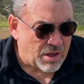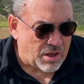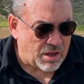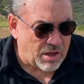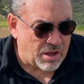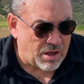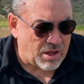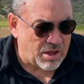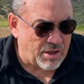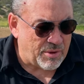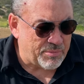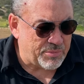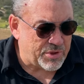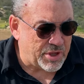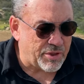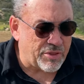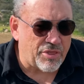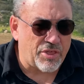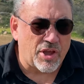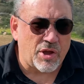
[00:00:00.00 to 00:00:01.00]

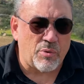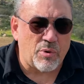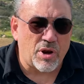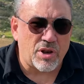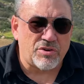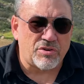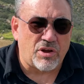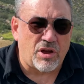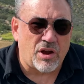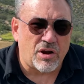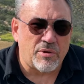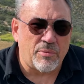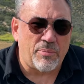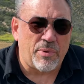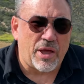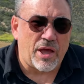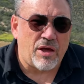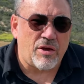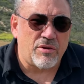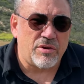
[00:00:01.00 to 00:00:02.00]
The other thing I want to talk
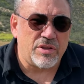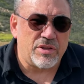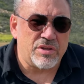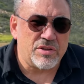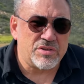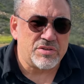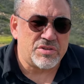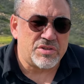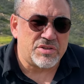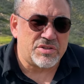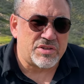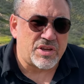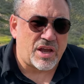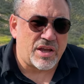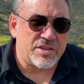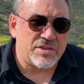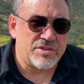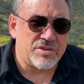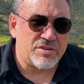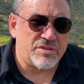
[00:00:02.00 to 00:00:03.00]
about is the
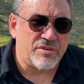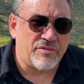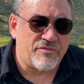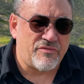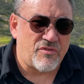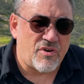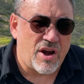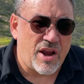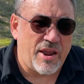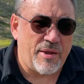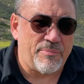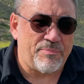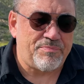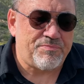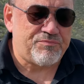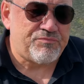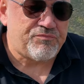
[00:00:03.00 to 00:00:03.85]
sights in the frame.